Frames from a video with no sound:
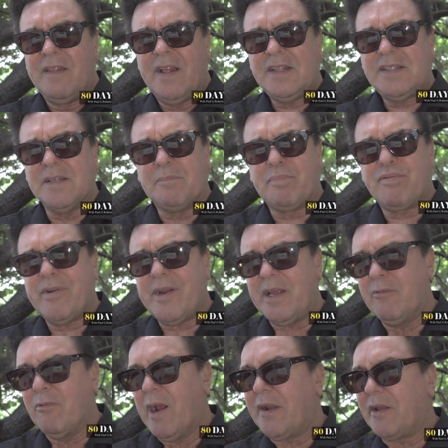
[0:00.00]
That's a
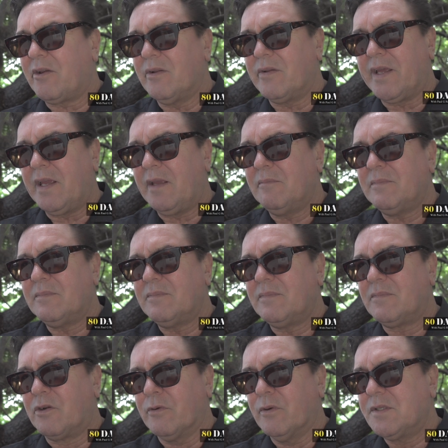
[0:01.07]
pretty radically
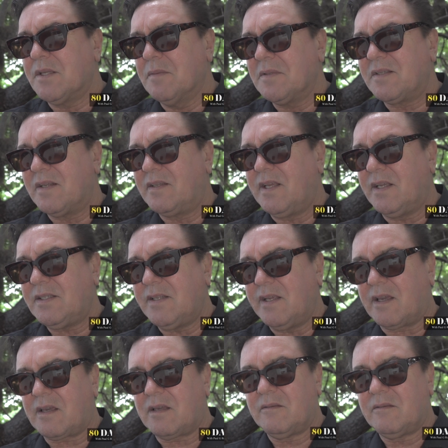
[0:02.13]
gruesome statistic.